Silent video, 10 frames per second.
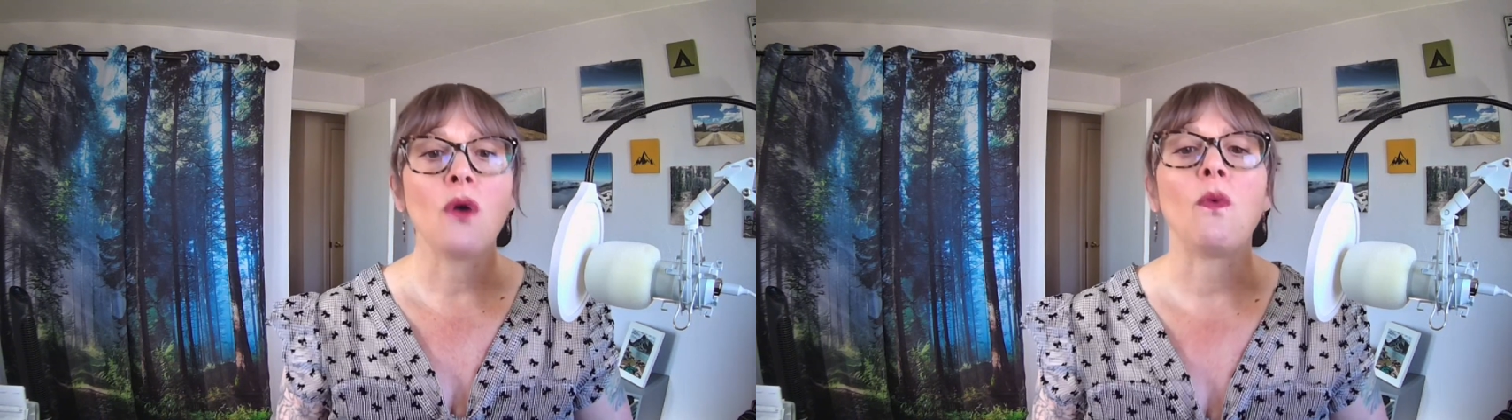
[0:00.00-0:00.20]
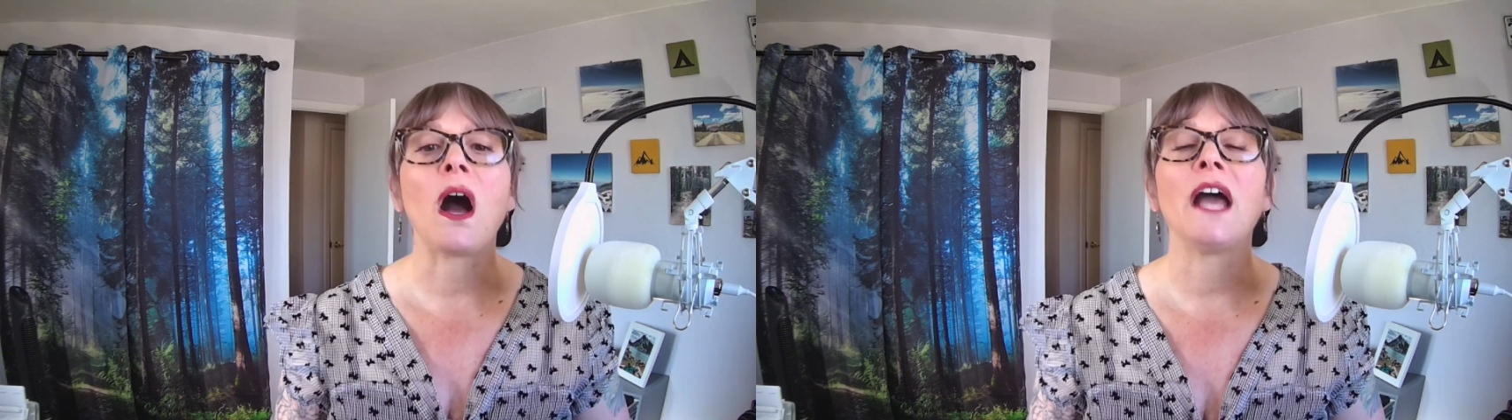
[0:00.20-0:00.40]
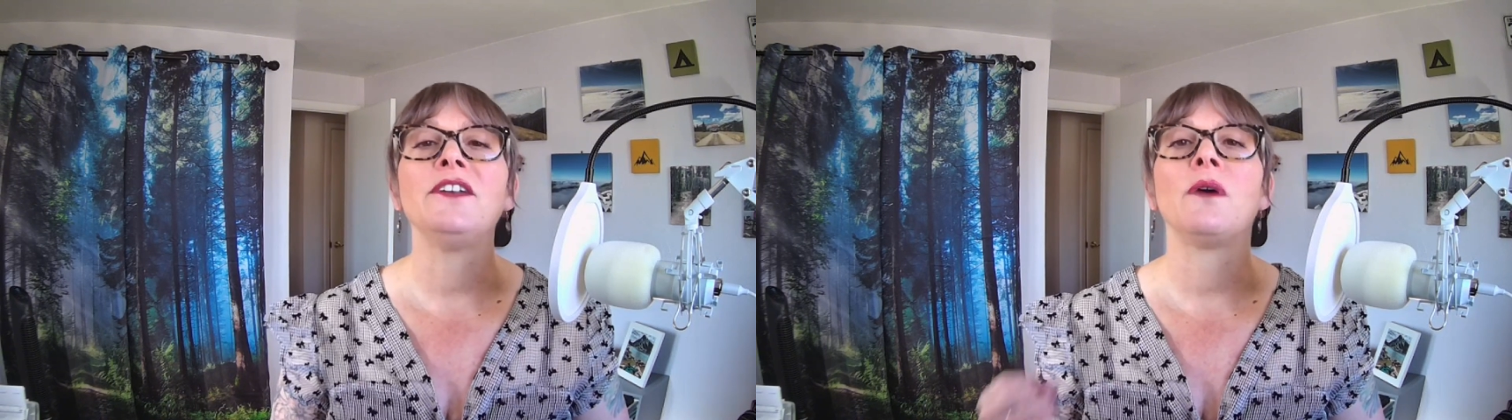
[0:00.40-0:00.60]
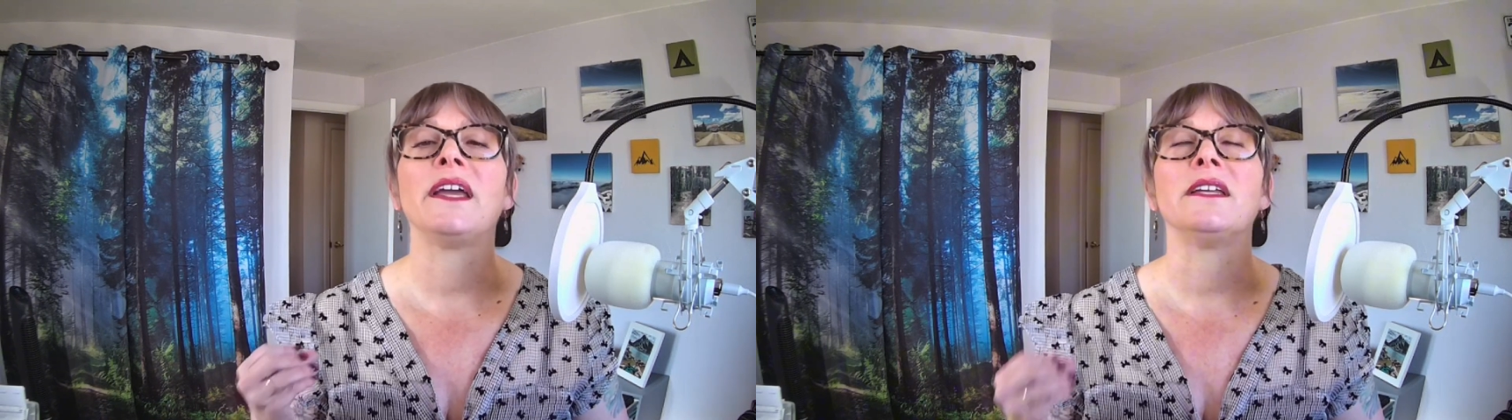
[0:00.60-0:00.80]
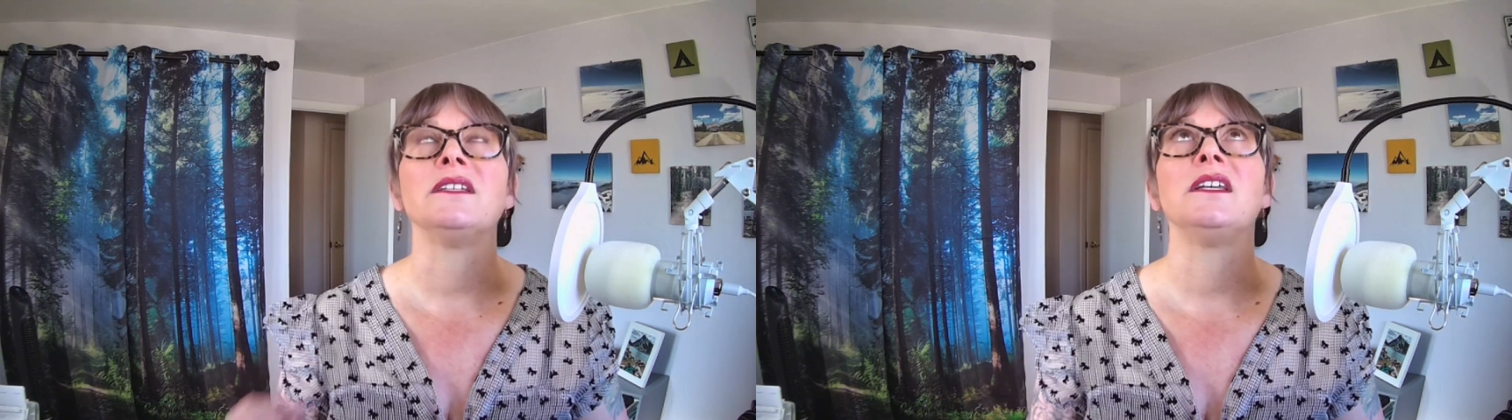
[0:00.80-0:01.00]
Why do
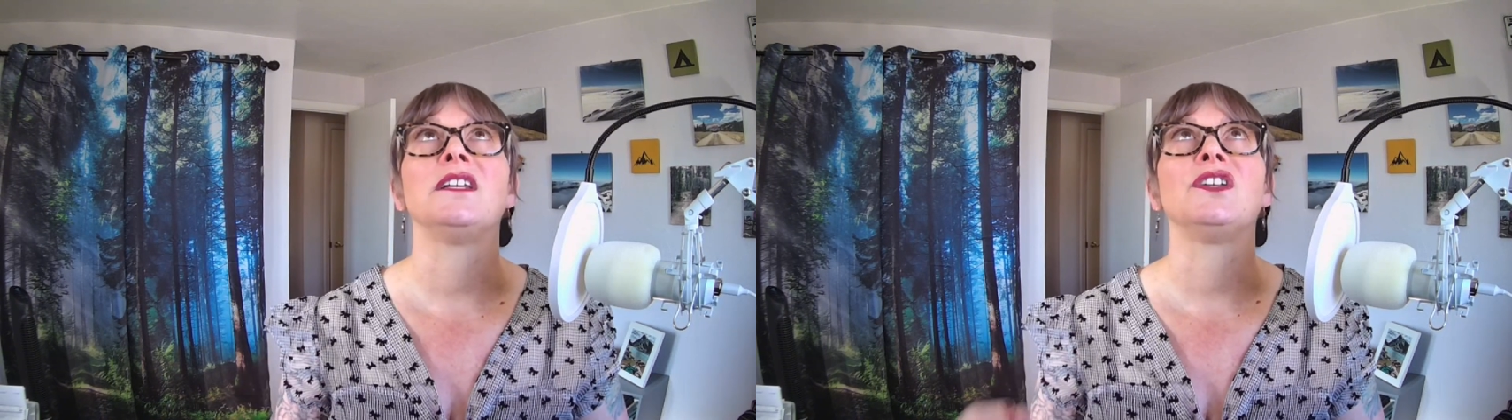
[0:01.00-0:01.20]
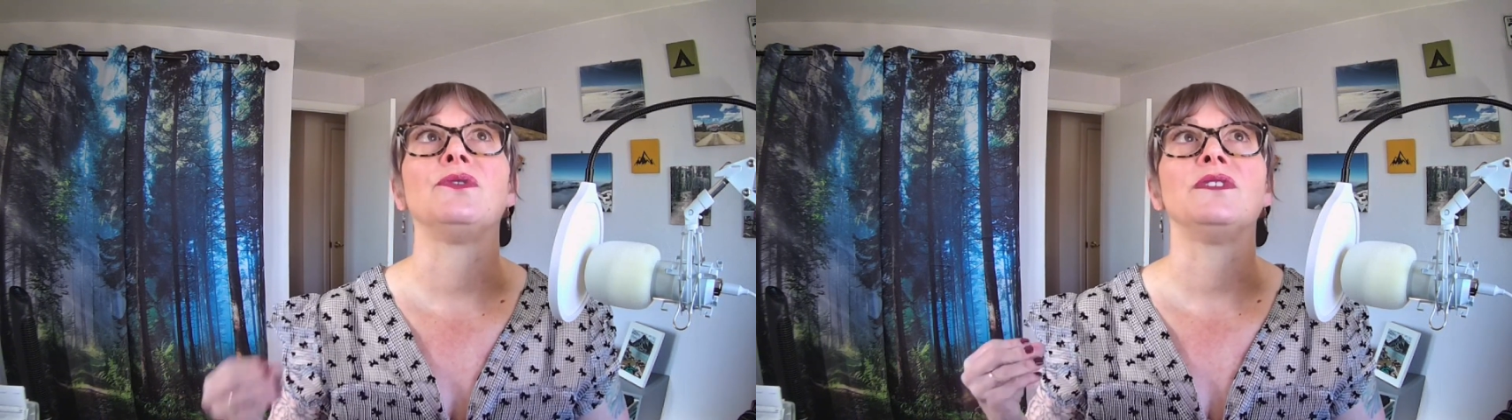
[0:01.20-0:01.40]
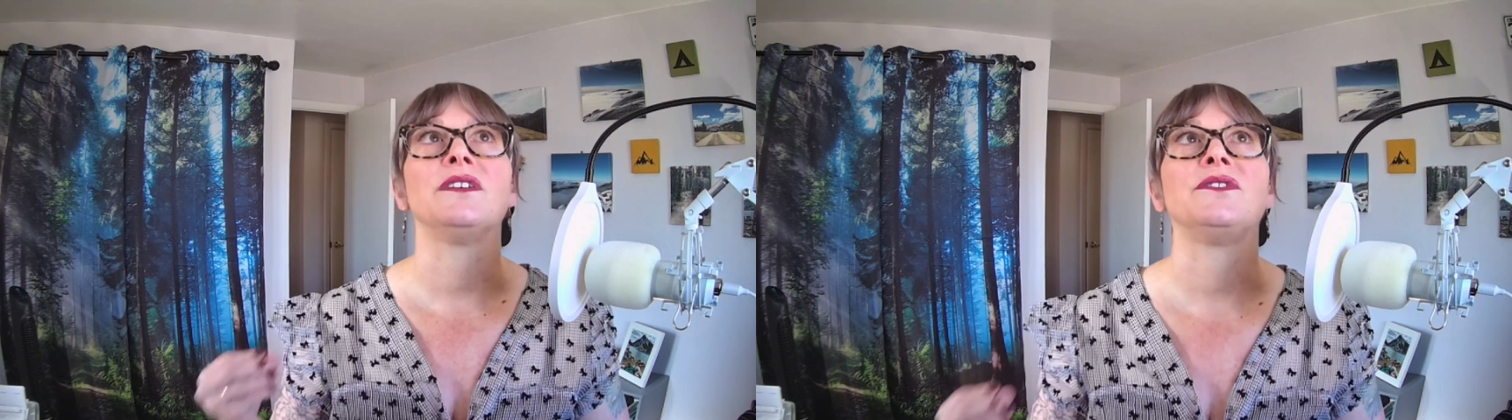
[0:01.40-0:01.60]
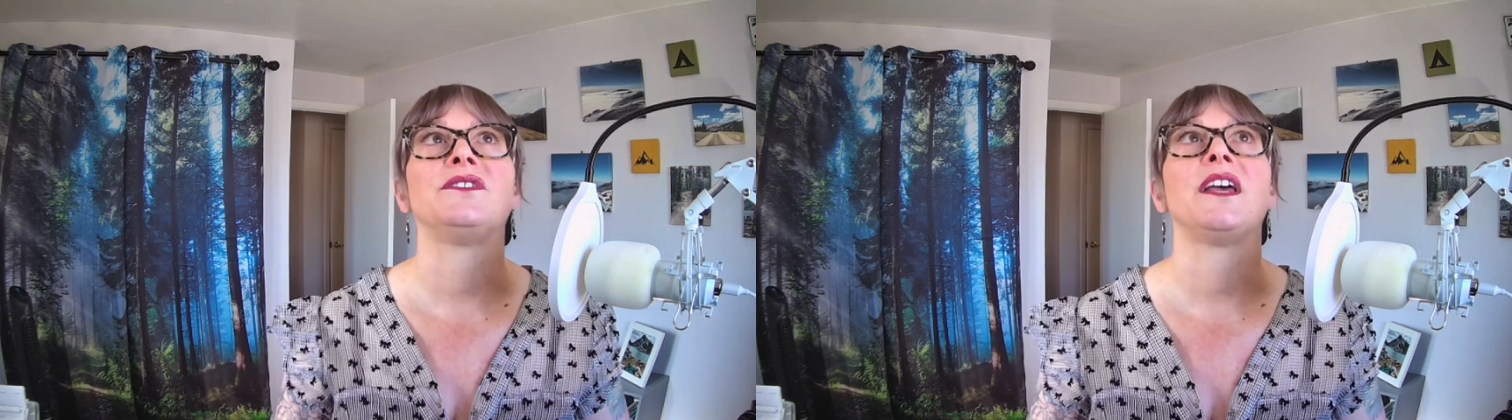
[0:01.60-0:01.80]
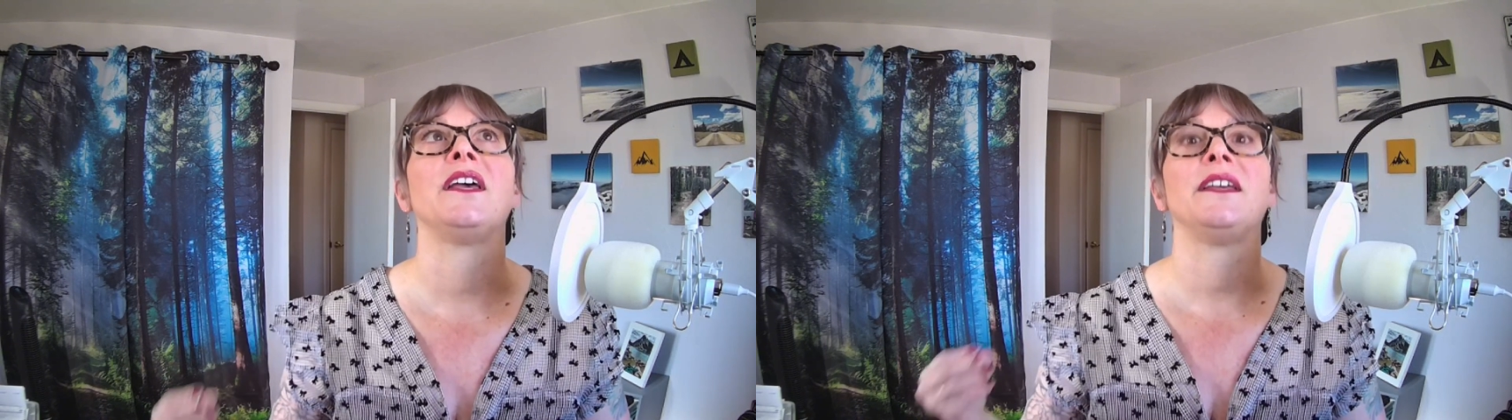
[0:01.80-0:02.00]
I continue to
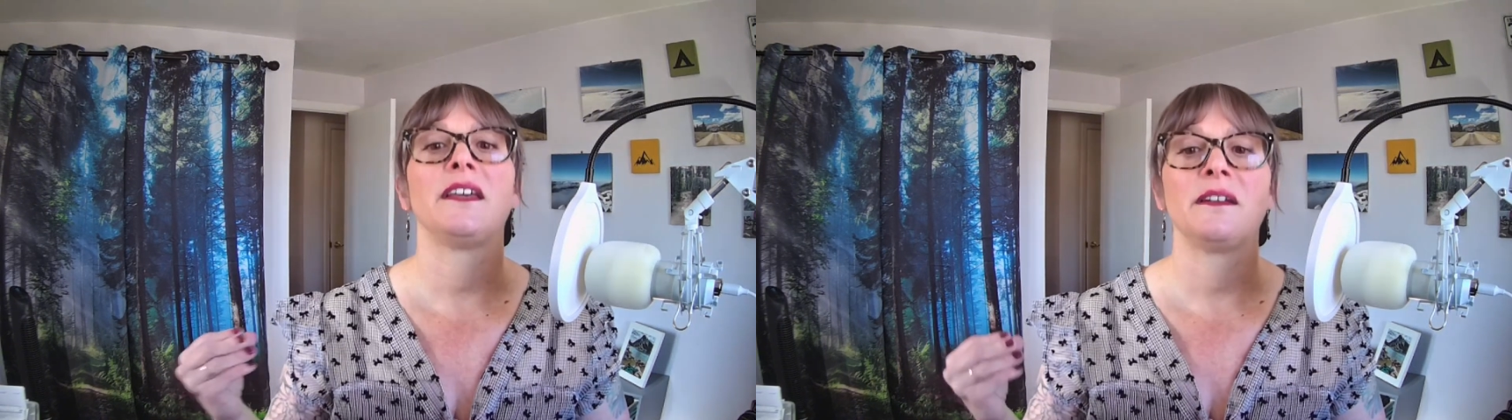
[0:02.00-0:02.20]
stay